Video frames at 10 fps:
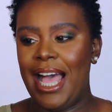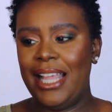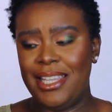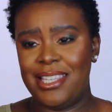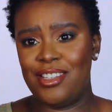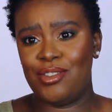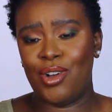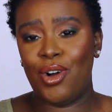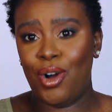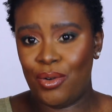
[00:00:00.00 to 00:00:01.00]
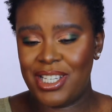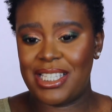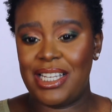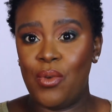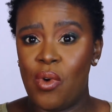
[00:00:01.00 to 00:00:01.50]
and this is
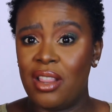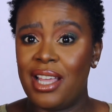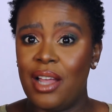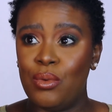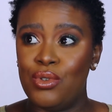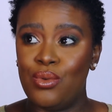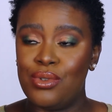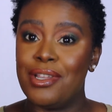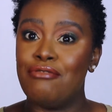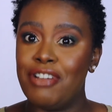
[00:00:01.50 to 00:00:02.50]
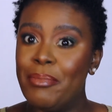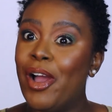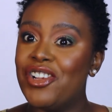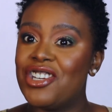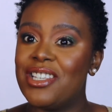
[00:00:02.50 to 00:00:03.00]
honestly one that I would also
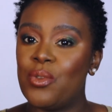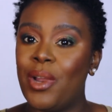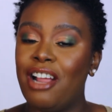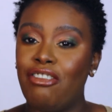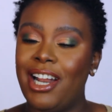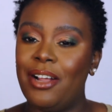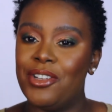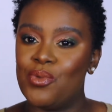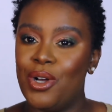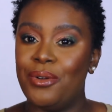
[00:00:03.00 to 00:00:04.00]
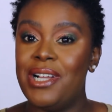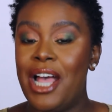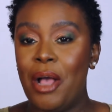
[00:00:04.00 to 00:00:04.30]
repurchase when I run out as well.